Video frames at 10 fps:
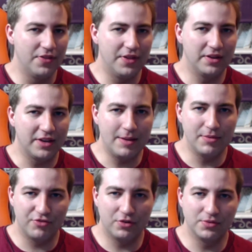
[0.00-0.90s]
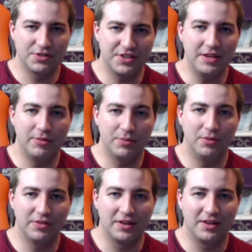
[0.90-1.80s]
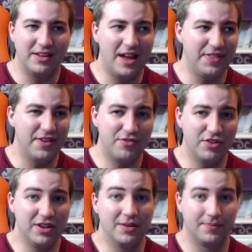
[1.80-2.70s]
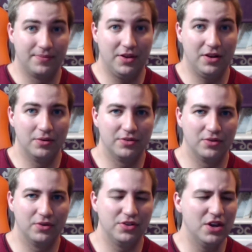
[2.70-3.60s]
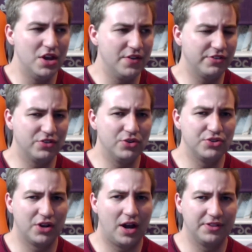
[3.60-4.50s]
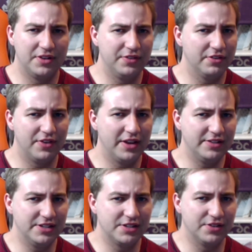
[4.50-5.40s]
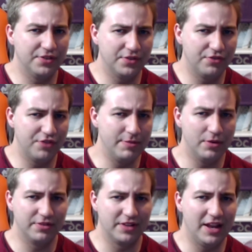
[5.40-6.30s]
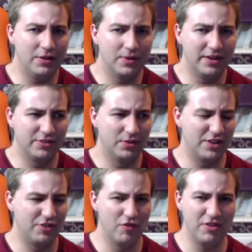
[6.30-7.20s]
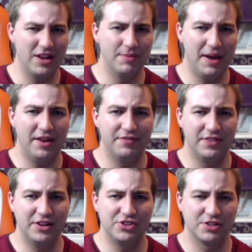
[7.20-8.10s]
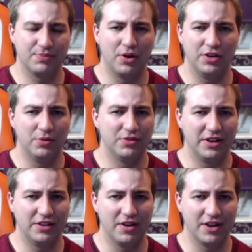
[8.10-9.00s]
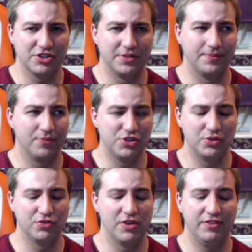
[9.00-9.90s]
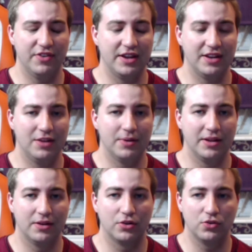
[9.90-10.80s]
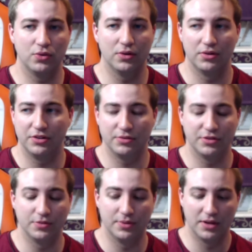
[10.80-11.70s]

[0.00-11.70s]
Game of Thrones themed music, yet they're free. You know, so if you search hard enough, you'll find decent free music anyway. So that's not really a benefit. It's just pointing you in the right direction, which you can already find anyway on Google and YouTube.